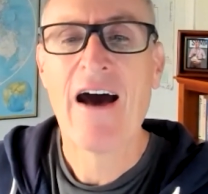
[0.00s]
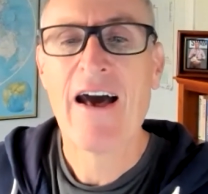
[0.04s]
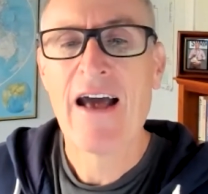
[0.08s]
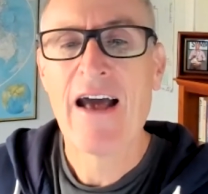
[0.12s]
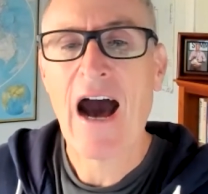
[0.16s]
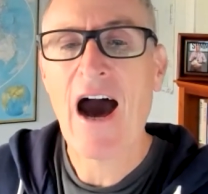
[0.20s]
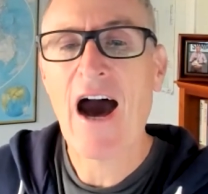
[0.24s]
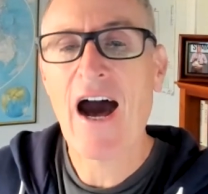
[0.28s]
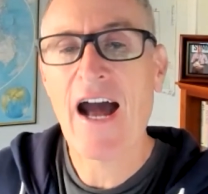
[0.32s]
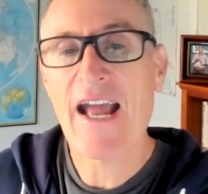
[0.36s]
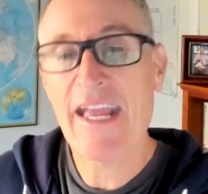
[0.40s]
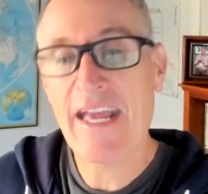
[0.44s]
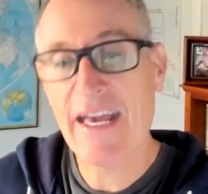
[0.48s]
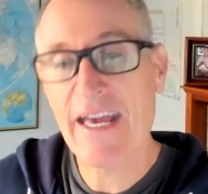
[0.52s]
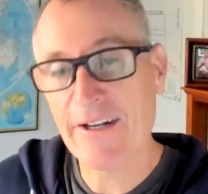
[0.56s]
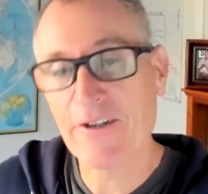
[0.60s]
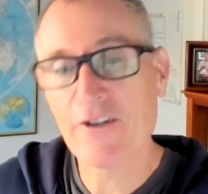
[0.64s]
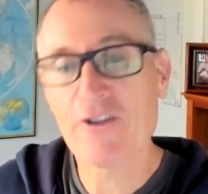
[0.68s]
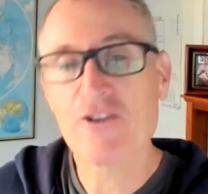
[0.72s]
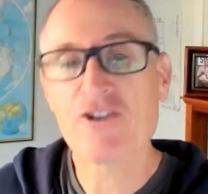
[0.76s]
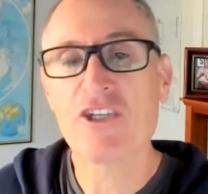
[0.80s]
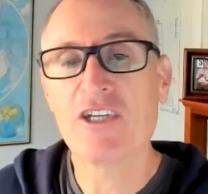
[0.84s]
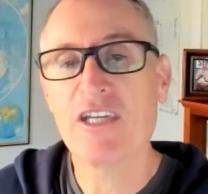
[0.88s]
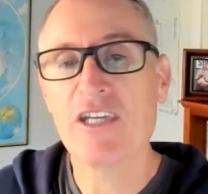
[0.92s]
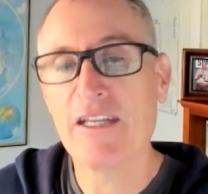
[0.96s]
high
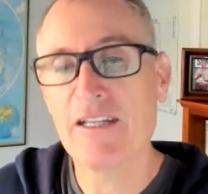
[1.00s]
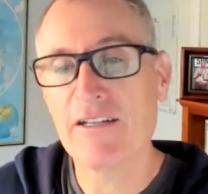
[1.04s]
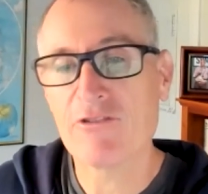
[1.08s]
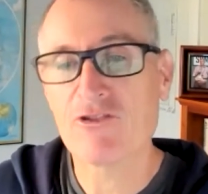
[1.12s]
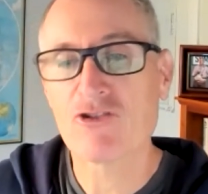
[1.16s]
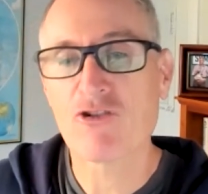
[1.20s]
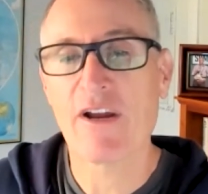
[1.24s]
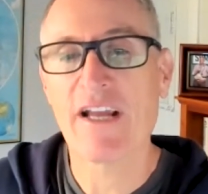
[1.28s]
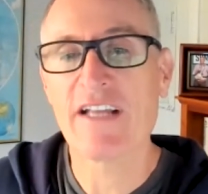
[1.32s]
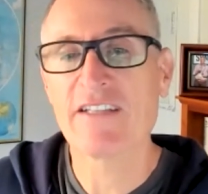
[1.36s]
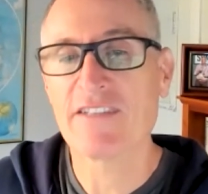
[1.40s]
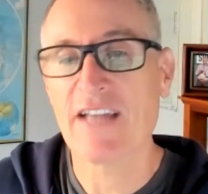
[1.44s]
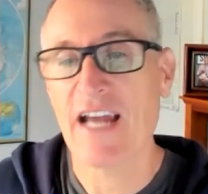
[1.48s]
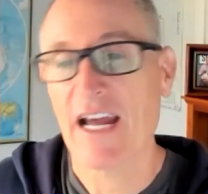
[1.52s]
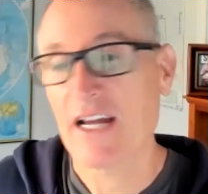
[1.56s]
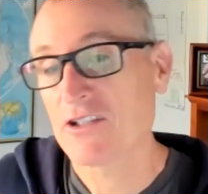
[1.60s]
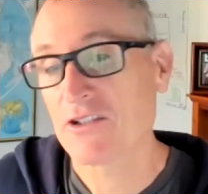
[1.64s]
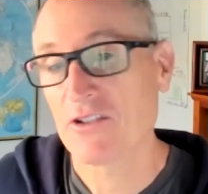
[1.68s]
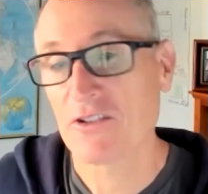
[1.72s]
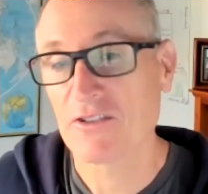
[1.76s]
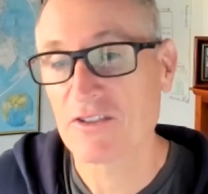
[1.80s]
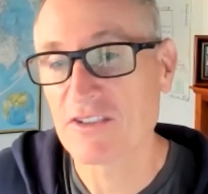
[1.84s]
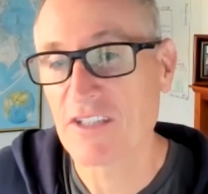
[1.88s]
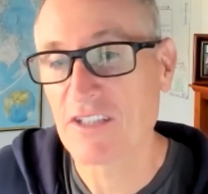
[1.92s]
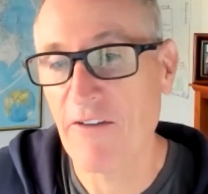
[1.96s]
energy
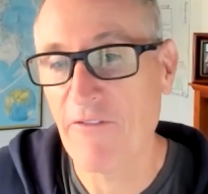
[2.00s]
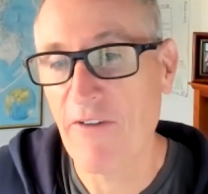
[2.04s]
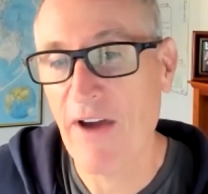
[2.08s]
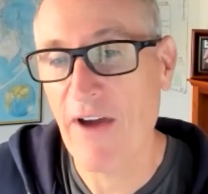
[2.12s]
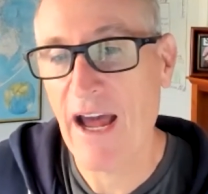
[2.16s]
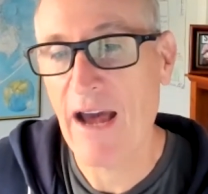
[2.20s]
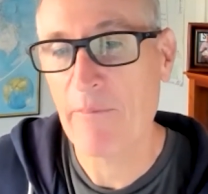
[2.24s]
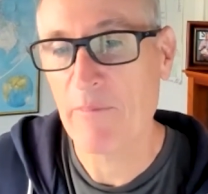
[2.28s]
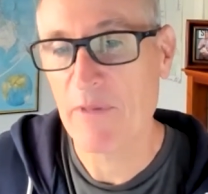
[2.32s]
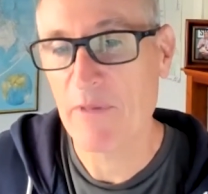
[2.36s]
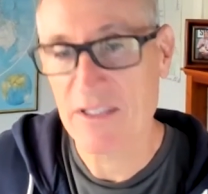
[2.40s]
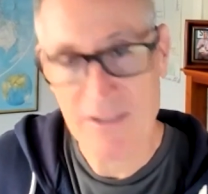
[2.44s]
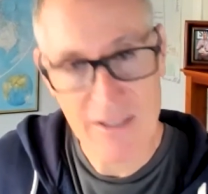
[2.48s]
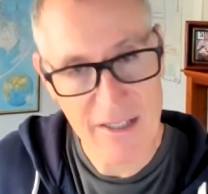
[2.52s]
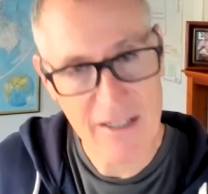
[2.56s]
transactional stuff happens.